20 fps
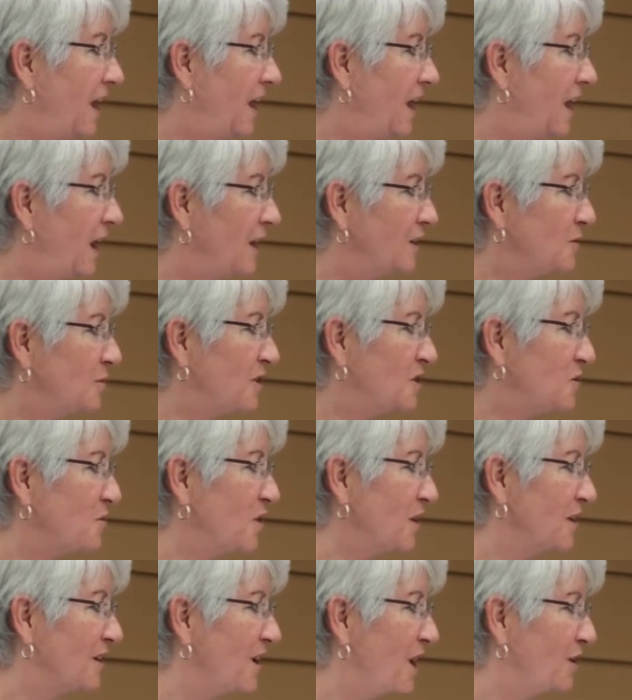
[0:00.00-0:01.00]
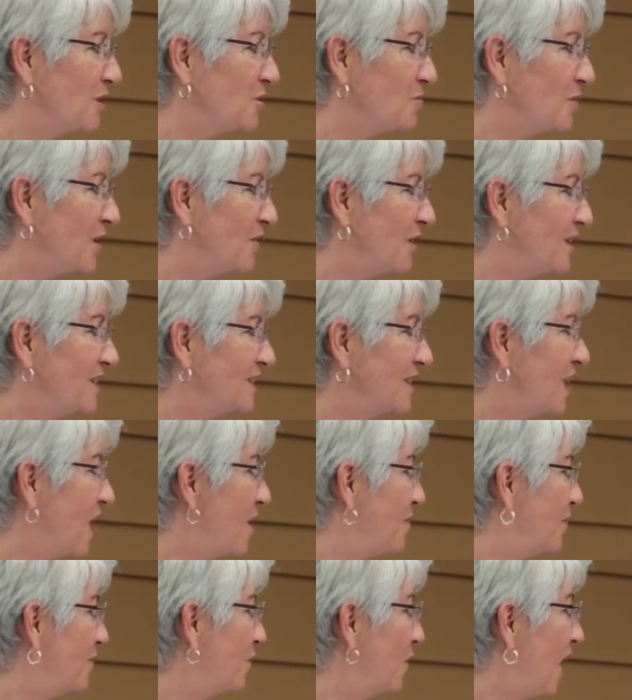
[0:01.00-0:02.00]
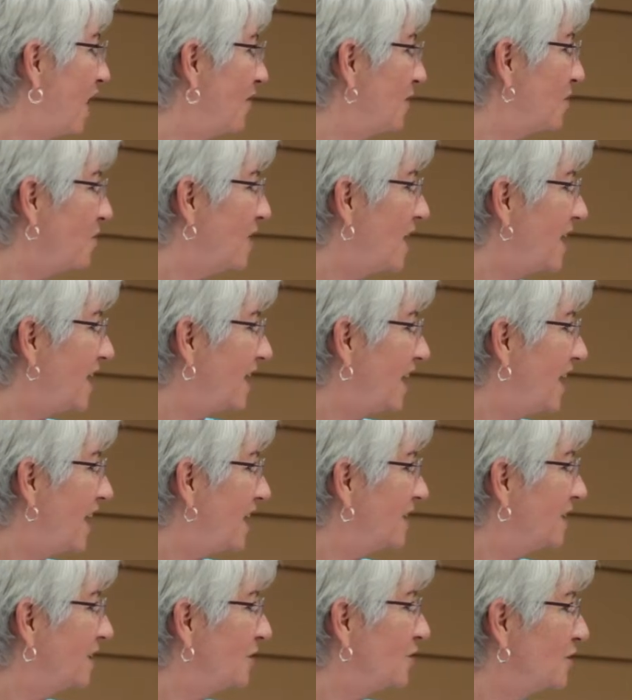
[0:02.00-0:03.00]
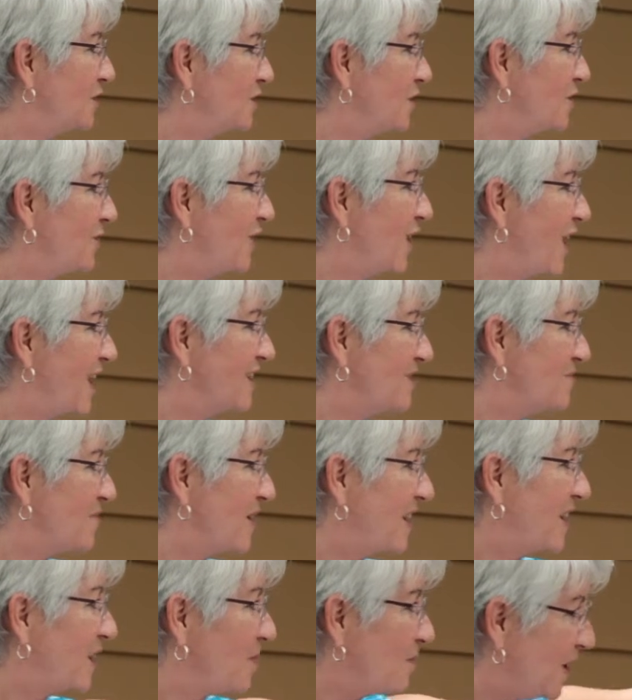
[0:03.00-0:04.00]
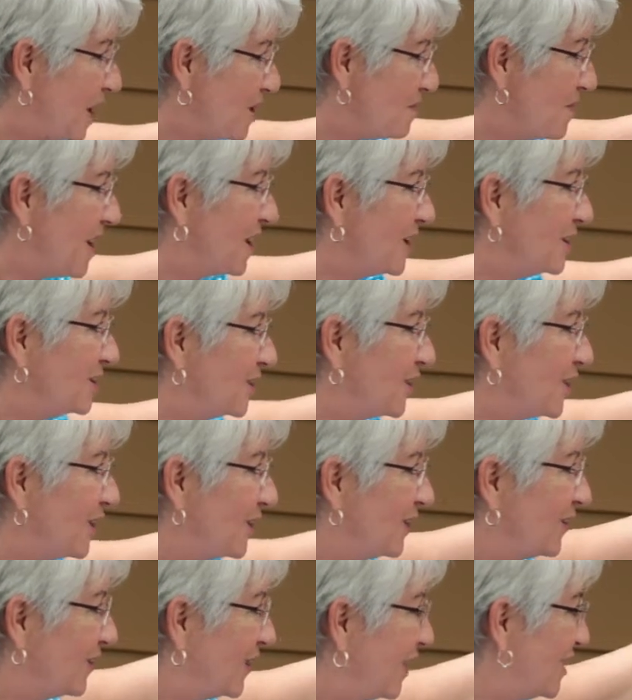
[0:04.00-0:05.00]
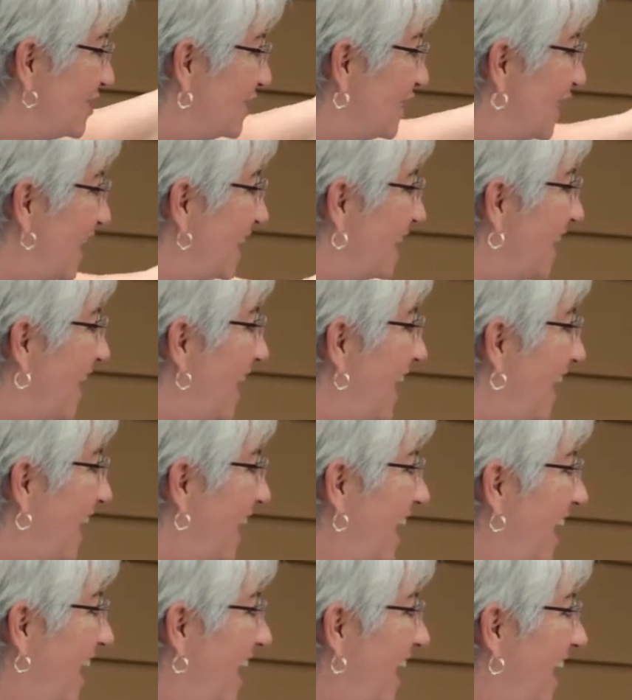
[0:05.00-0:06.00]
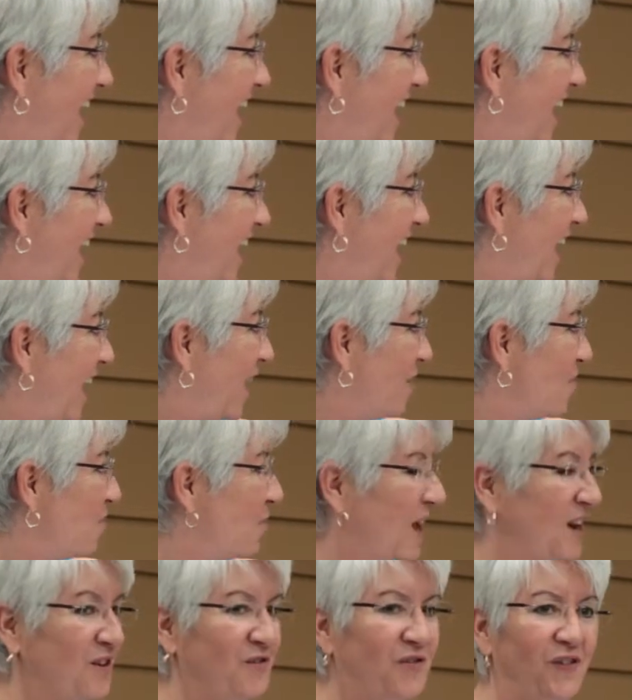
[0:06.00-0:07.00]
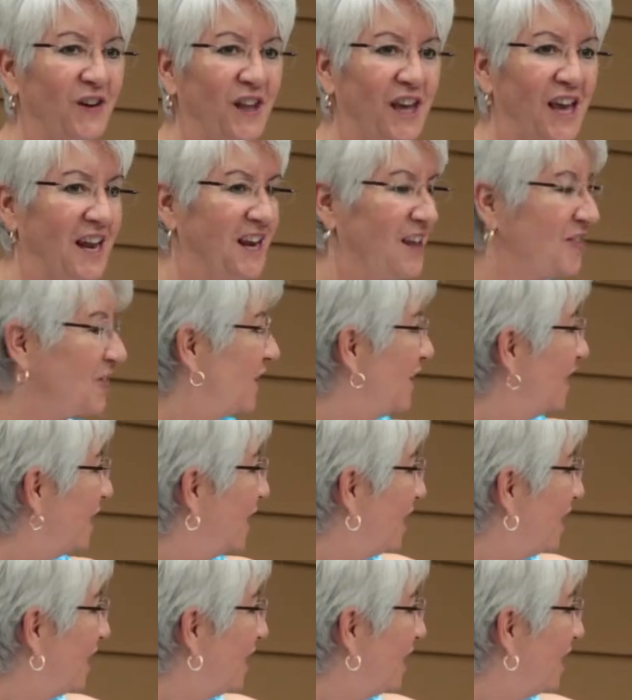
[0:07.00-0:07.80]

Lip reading: And I especially want to acknowledge my great staff. If you haven't met yet, Kristen Fine is my campaign manager. Raise your hand high. And Ben Flynn at